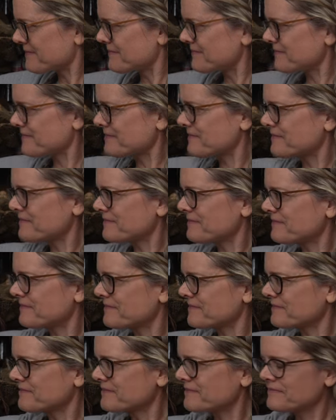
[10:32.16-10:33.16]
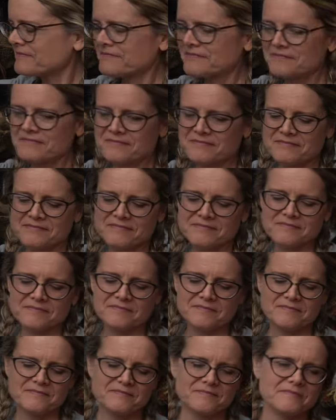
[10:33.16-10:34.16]

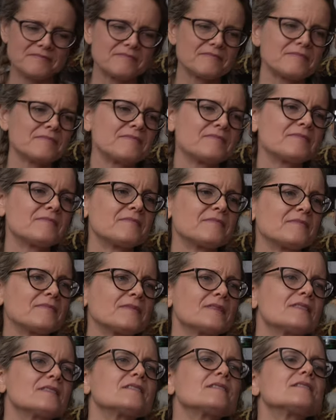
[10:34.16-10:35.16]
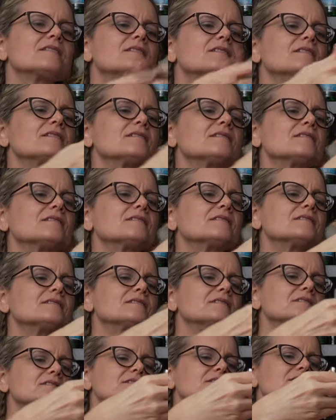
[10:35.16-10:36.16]

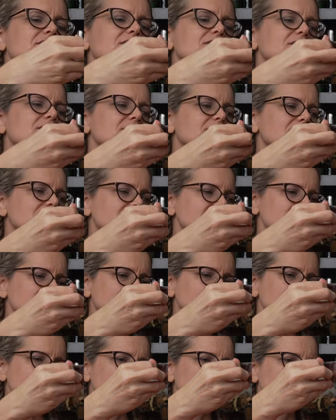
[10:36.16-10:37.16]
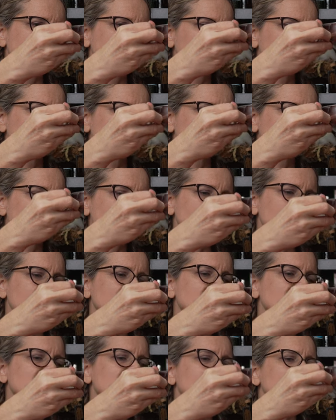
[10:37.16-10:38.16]
No words are spoken by the person on screen.